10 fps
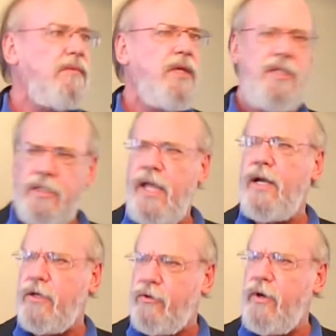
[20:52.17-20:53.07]
Isn't
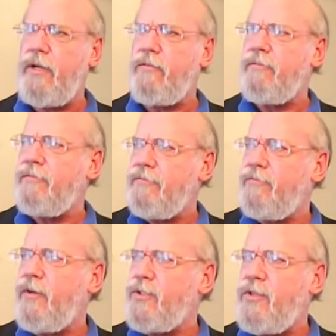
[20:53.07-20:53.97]
that a great
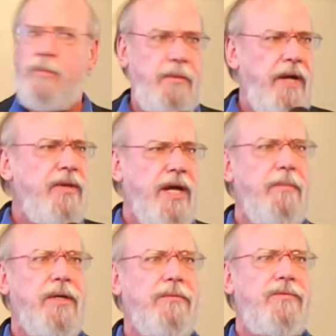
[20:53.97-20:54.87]
verse to know? I think
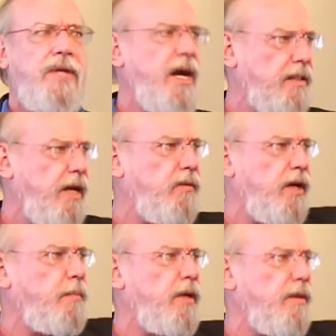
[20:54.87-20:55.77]
I'm going to tack that
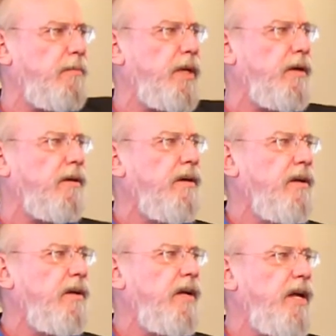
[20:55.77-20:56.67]
one up on the mirror.
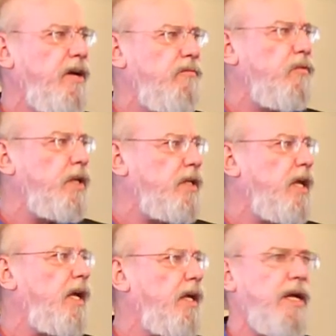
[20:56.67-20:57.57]
Every
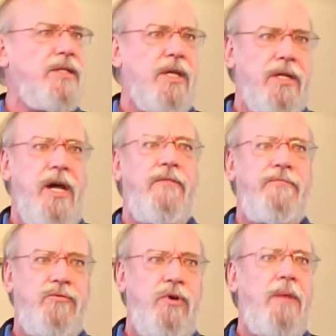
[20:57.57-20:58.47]
day has
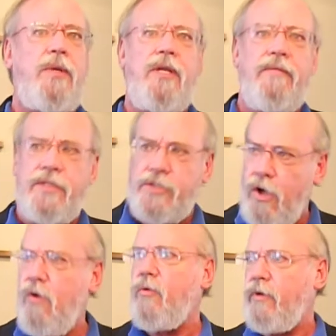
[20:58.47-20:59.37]
enough trouble of its
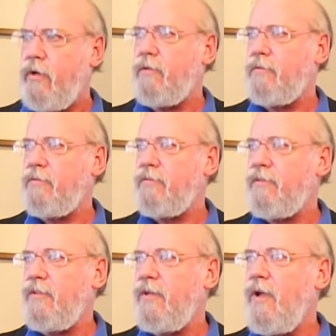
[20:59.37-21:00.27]
own.
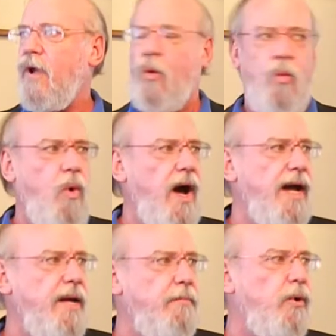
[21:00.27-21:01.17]

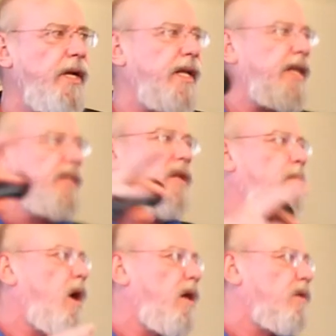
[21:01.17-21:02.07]
Why bring in
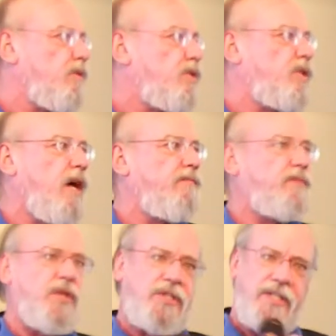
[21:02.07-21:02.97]
tomorrow's
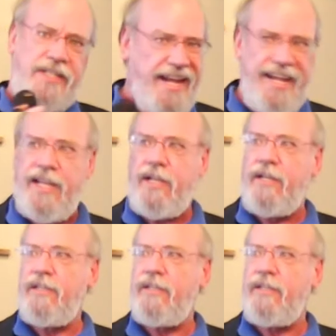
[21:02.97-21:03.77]
stuff to today?